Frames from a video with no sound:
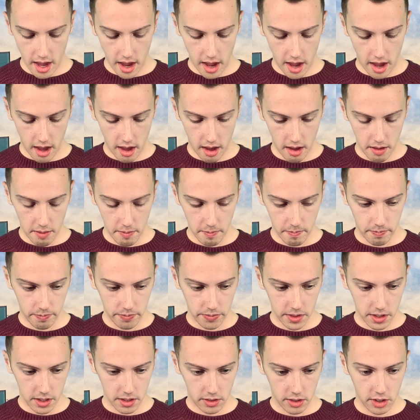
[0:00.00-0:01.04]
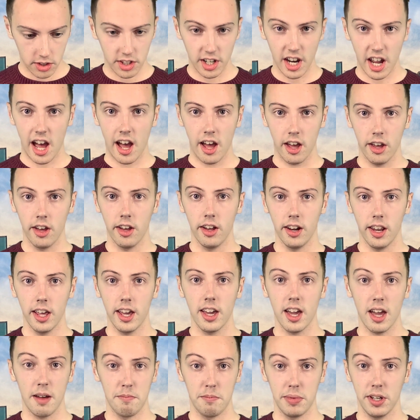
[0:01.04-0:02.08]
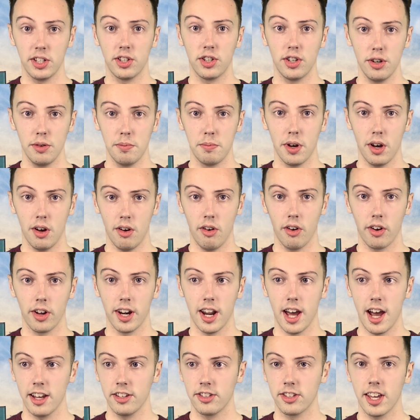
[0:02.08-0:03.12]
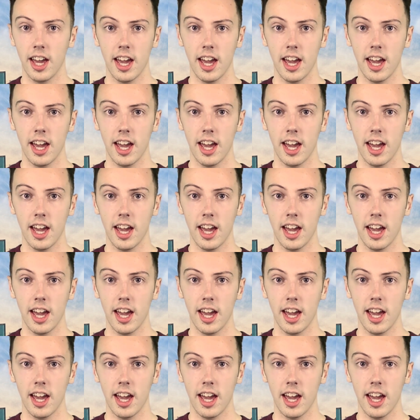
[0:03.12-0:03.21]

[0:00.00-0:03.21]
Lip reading: to start early and be super organised.